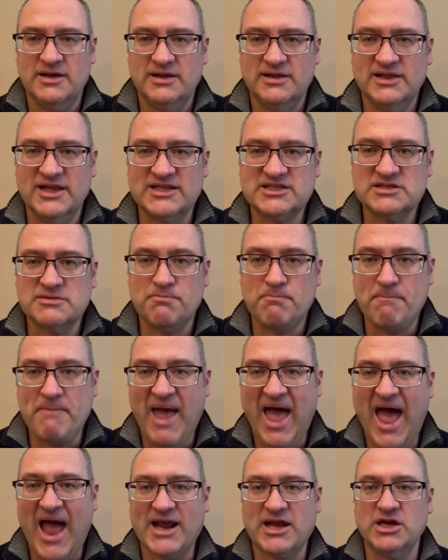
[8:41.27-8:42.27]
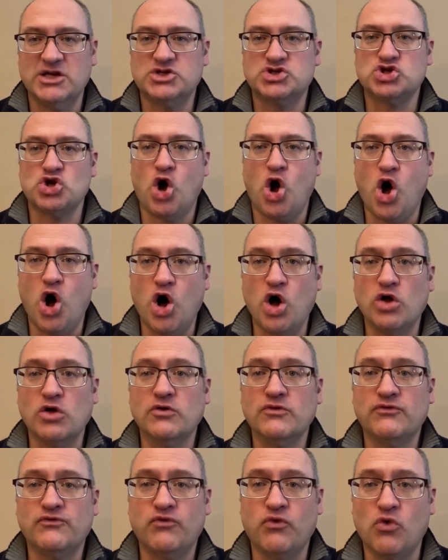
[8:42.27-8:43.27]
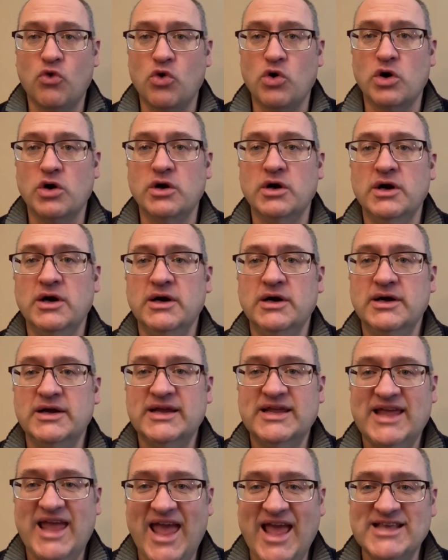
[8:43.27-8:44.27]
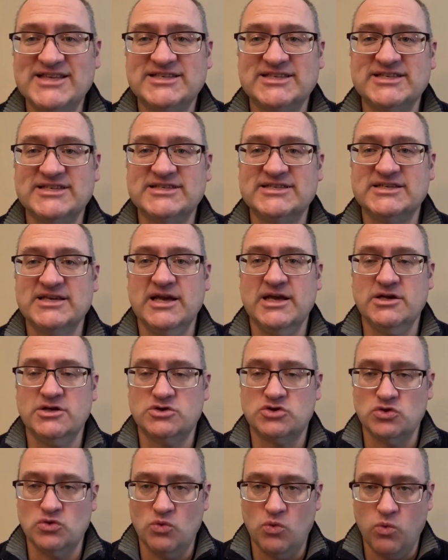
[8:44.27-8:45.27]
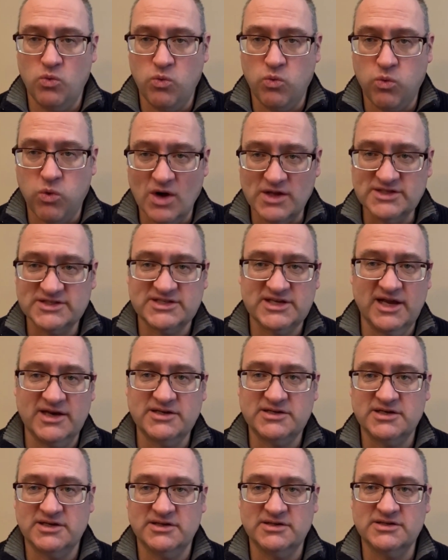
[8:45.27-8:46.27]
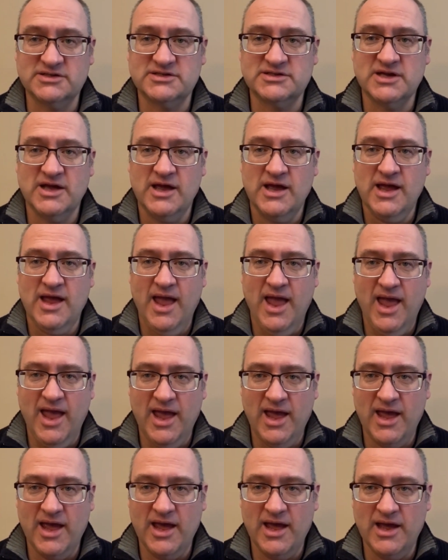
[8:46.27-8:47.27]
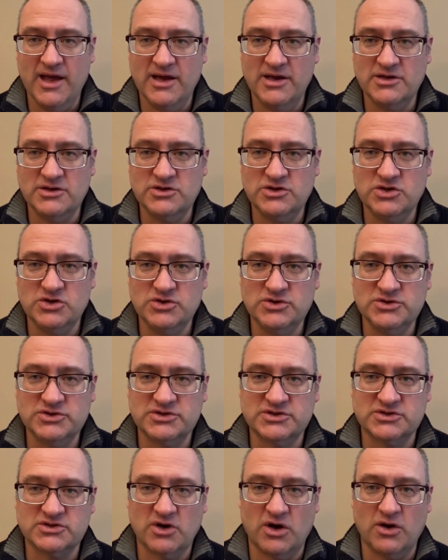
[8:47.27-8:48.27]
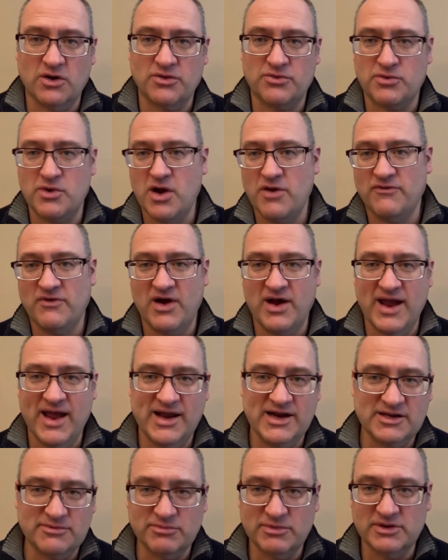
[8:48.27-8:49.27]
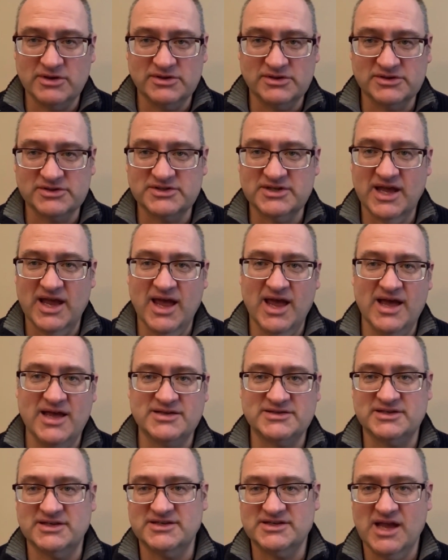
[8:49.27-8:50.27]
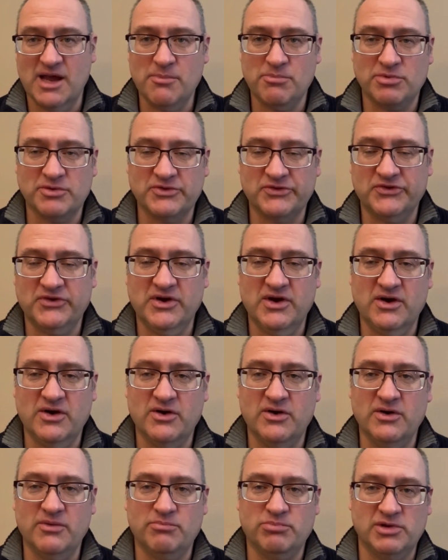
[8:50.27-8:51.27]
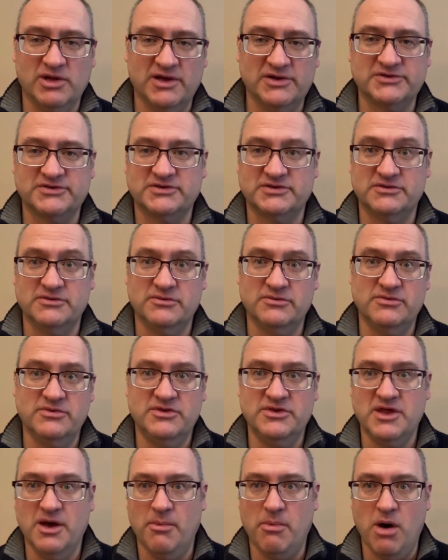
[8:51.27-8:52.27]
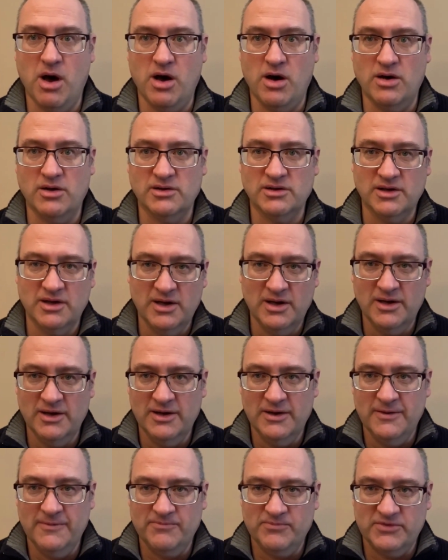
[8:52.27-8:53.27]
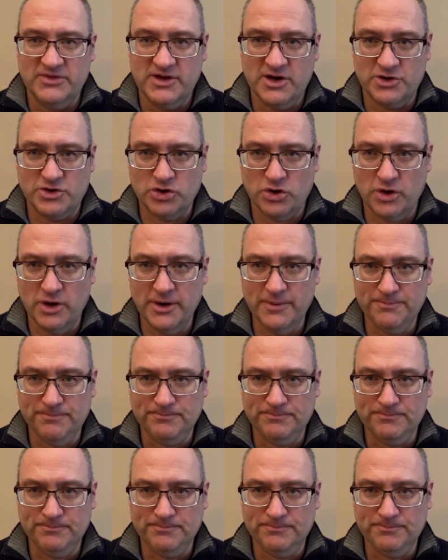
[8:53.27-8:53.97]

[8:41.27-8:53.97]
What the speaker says: Let's package all four cases into one sentence and use all three of our animals as examples here, plus the ball, their toy.